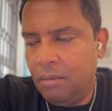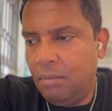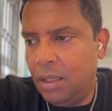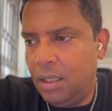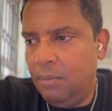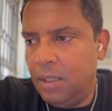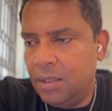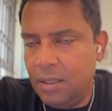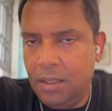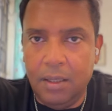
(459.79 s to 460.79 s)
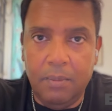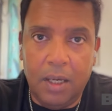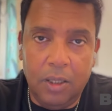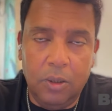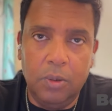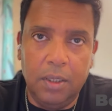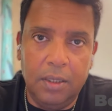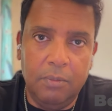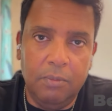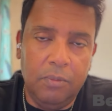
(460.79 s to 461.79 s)
My team does read them. I do read
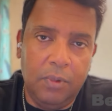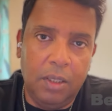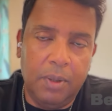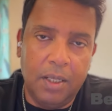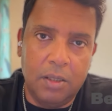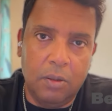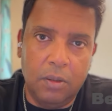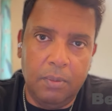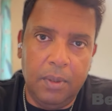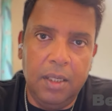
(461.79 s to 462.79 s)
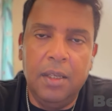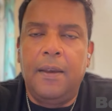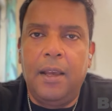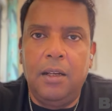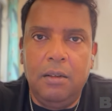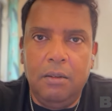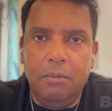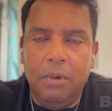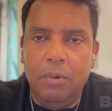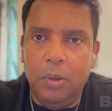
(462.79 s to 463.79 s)
them when they pass it on to me, and
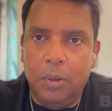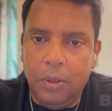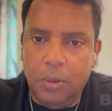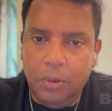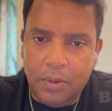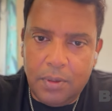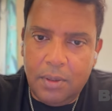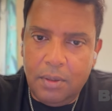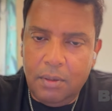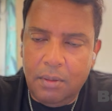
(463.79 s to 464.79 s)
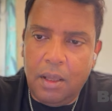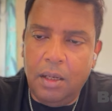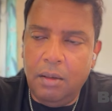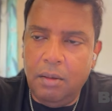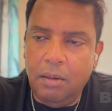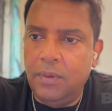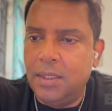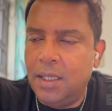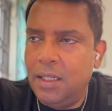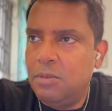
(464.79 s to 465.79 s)
we will look into those. And if there's
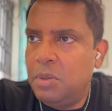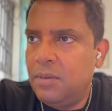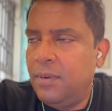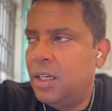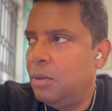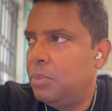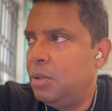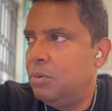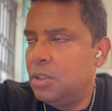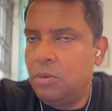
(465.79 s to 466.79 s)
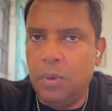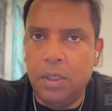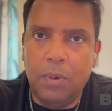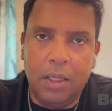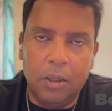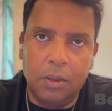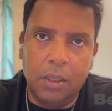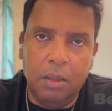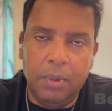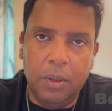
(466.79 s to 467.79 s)
any specific company which is worthwhile
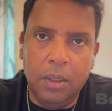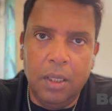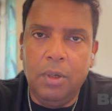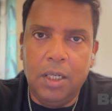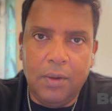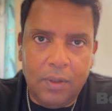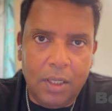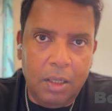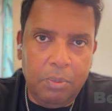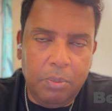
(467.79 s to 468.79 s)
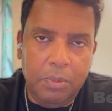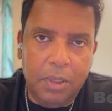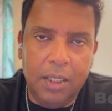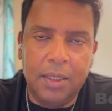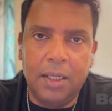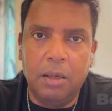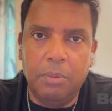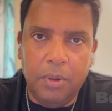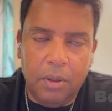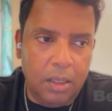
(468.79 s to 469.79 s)
talking about, we'll definitely take that up
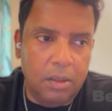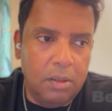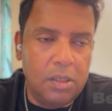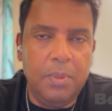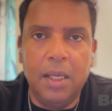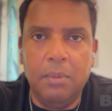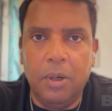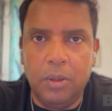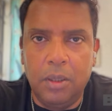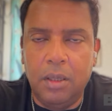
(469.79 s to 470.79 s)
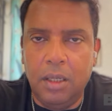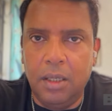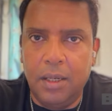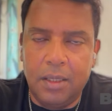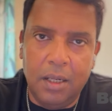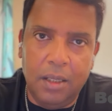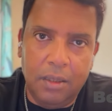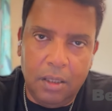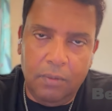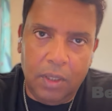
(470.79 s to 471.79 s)
and speak about it in greater length
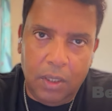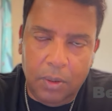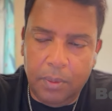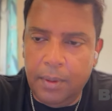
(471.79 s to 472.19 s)
in a video.